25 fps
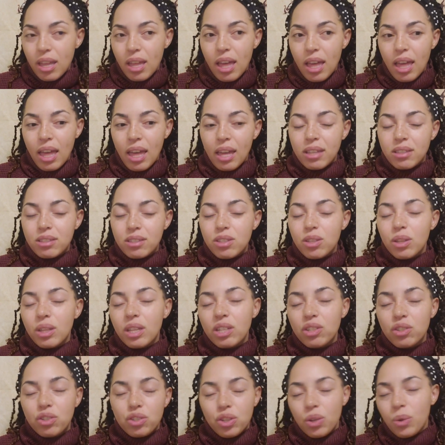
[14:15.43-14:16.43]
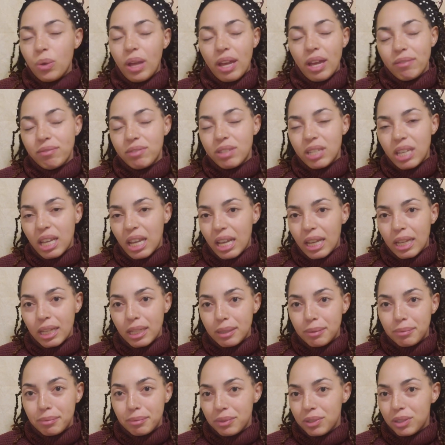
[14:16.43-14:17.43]
and so they just don't have
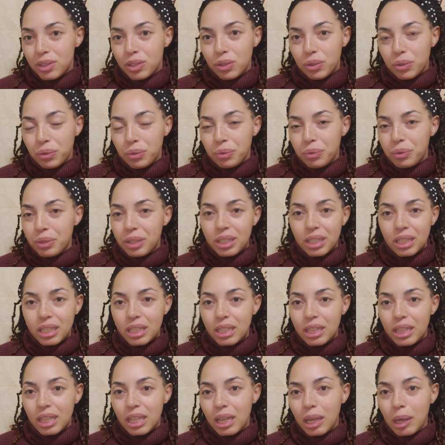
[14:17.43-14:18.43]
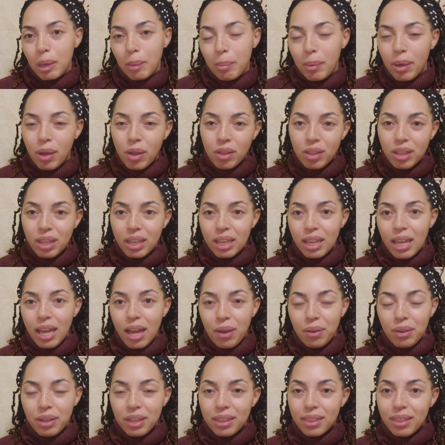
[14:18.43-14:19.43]
time to really think about like,
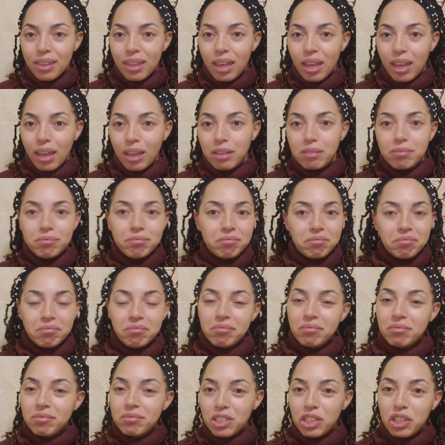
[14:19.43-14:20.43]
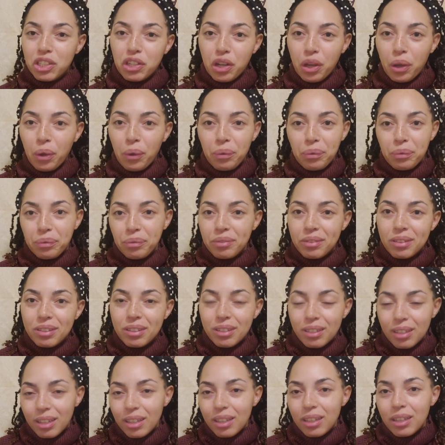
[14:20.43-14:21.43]
how can they, you know,
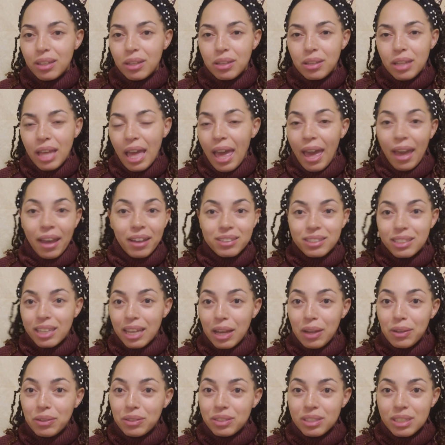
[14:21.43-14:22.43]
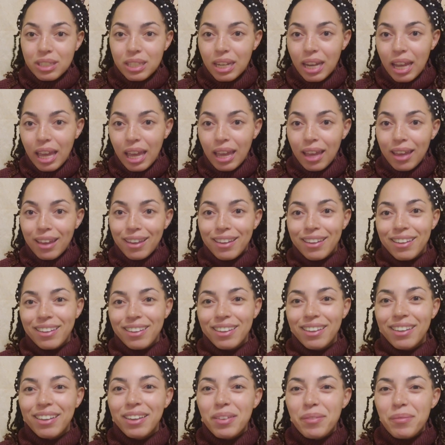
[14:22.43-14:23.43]
act out
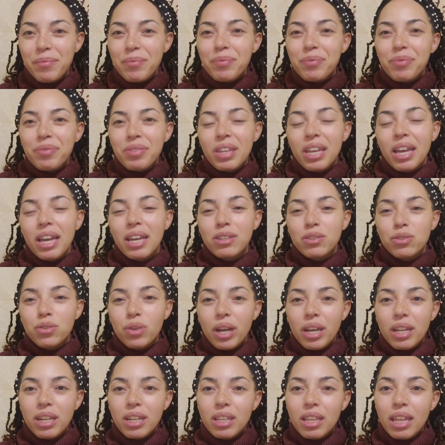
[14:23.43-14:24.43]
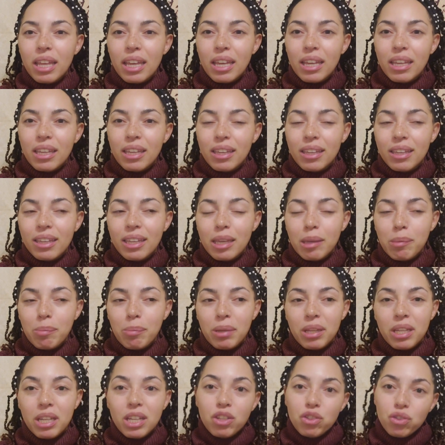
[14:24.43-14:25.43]
today. I try to like keep
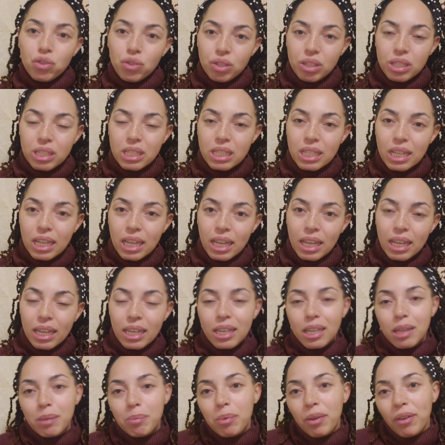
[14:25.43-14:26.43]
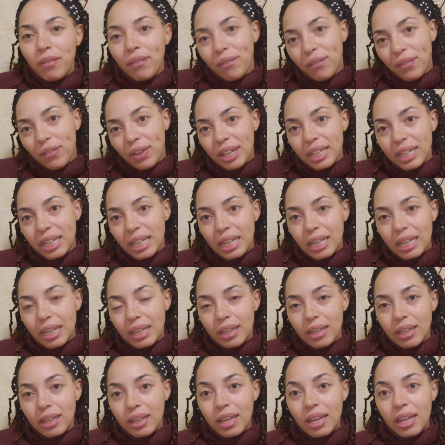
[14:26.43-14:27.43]
it interesting, keep it
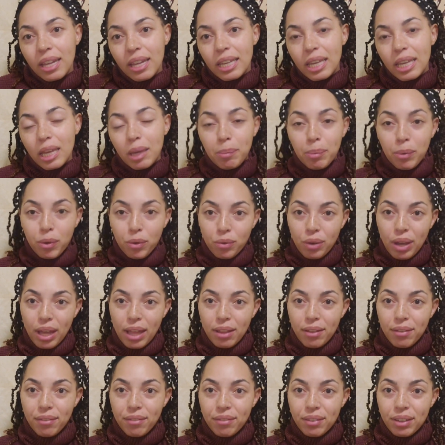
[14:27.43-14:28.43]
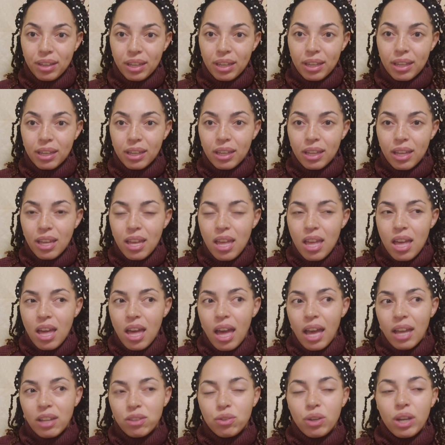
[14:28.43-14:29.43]
funny, keep it relevant.
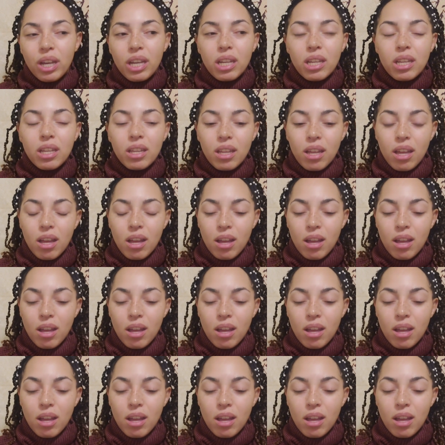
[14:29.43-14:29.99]
I try to